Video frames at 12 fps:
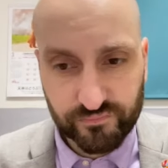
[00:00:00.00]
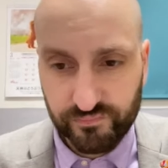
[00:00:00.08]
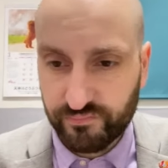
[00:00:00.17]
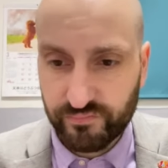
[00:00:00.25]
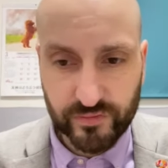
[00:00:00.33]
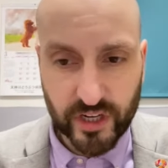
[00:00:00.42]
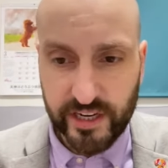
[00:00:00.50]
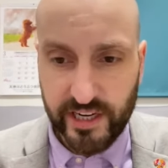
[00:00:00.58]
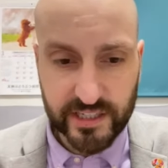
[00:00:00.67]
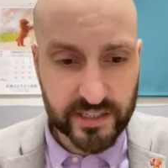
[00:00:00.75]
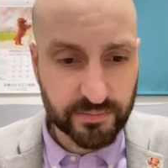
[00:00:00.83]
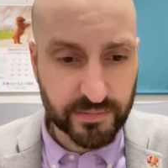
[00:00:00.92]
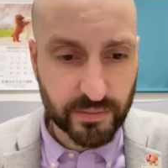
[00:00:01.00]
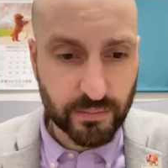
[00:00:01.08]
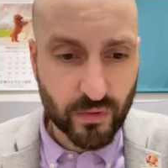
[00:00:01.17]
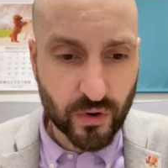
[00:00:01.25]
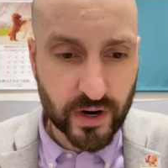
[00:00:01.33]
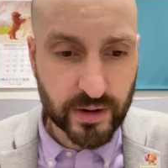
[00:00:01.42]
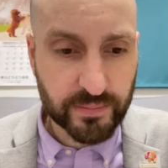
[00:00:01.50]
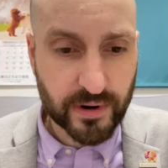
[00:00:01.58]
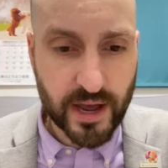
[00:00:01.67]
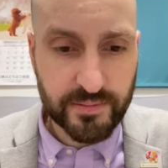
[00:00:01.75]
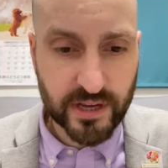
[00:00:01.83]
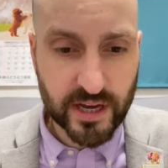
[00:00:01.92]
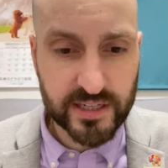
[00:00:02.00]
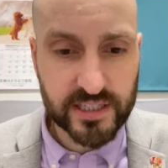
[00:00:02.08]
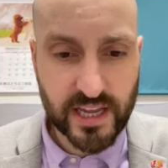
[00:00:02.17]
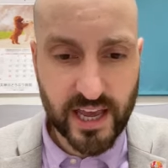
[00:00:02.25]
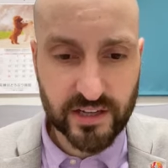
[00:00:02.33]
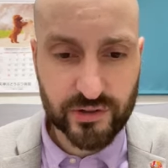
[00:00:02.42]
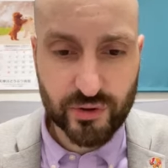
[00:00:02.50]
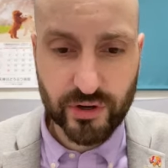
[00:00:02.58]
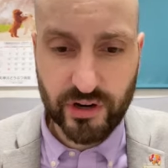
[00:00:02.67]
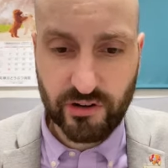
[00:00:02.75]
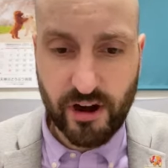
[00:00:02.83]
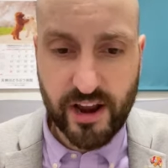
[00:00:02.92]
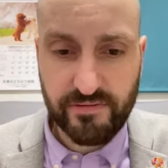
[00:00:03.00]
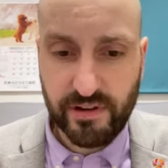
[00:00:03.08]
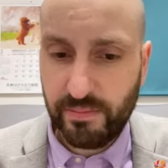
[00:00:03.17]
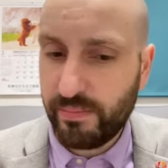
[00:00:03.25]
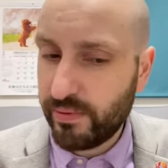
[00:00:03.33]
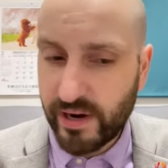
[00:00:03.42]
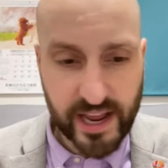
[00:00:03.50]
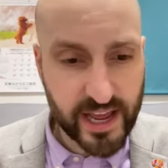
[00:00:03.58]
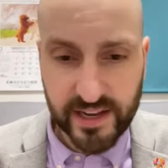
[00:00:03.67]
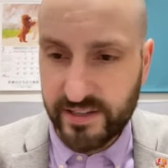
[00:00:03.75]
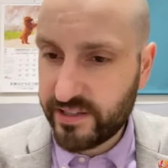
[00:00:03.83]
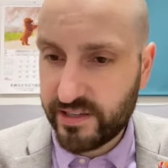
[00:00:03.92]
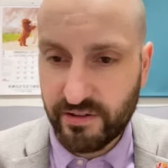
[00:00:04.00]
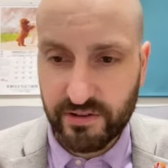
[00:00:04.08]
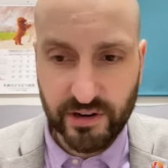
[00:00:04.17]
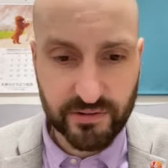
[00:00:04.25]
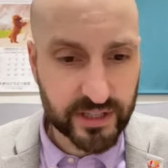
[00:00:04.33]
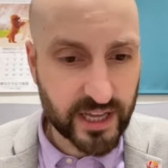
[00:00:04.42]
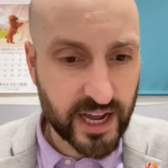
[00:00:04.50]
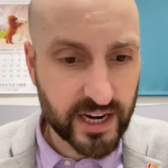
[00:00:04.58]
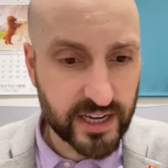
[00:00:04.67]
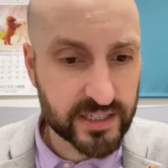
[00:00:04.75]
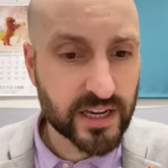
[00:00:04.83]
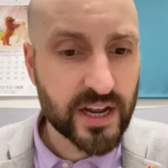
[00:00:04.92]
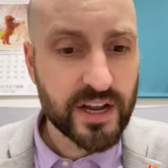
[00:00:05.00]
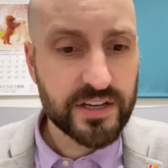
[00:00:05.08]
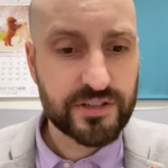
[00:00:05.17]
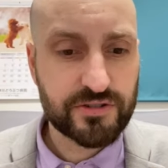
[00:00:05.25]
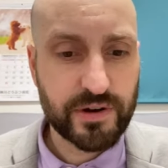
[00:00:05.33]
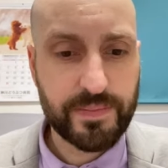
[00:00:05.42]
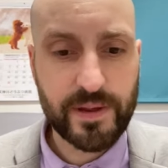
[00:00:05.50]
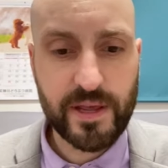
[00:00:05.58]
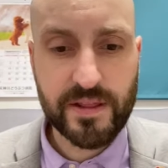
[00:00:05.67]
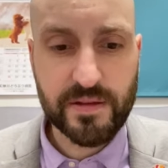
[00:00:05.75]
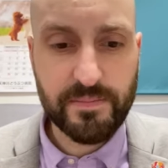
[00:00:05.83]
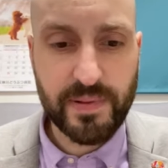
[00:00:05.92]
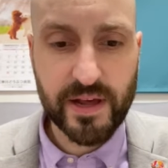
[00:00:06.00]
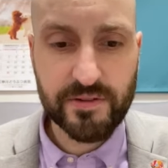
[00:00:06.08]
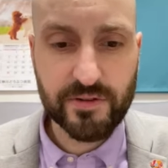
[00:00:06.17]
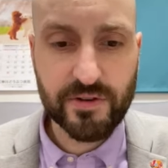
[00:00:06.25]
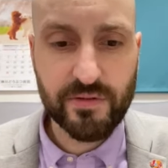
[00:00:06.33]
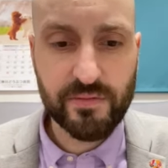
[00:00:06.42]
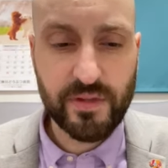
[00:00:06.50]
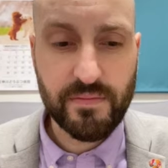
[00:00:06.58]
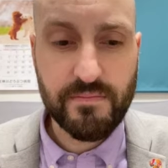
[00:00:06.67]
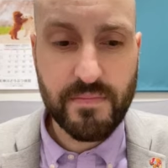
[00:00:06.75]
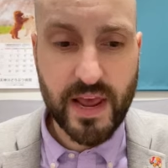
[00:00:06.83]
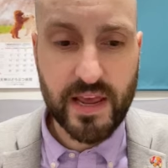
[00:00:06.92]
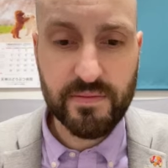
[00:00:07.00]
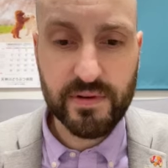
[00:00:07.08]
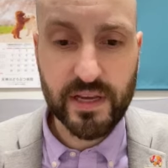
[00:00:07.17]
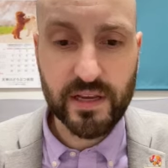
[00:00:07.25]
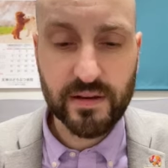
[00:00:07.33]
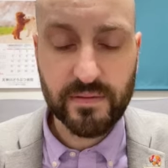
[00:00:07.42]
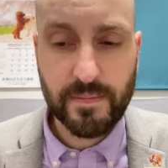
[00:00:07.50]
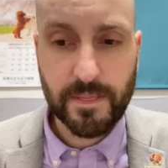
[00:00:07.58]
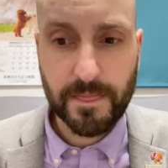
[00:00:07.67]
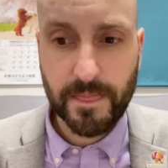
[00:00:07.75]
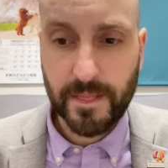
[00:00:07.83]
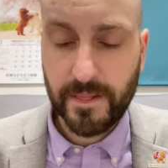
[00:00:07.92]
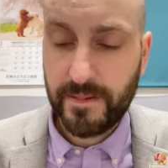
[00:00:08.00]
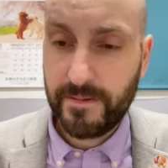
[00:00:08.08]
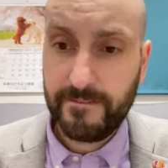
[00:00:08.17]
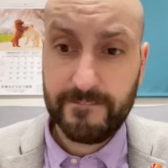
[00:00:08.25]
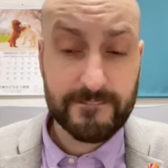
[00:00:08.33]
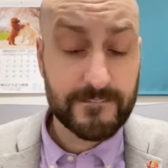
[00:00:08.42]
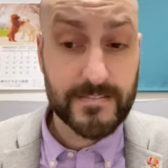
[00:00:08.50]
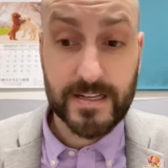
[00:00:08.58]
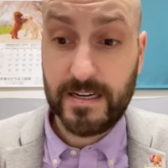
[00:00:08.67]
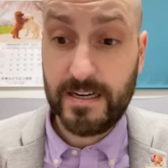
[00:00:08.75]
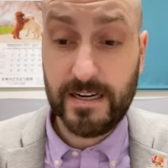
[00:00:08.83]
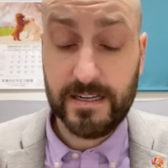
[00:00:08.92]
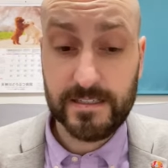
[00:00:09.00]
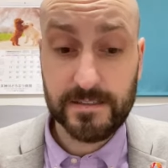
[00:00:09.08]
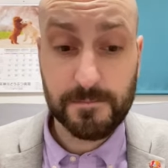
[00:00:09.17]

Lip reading: I need something more. Prime Cuts Extra Gravy brand. Don't know what that is. Strip in the bedroom. Maybe. Gosh.